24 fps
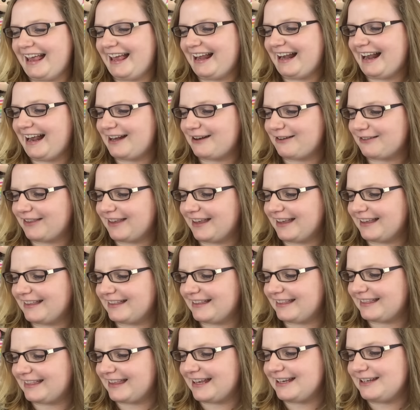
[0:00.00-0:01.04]
and I don't think
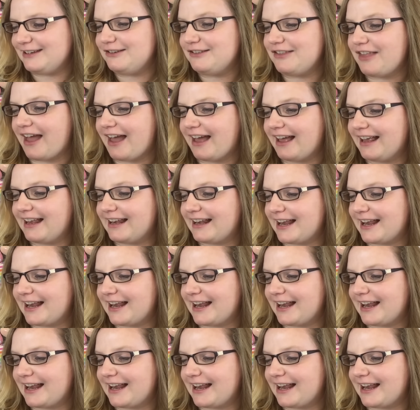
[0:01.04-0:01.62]
that they knew that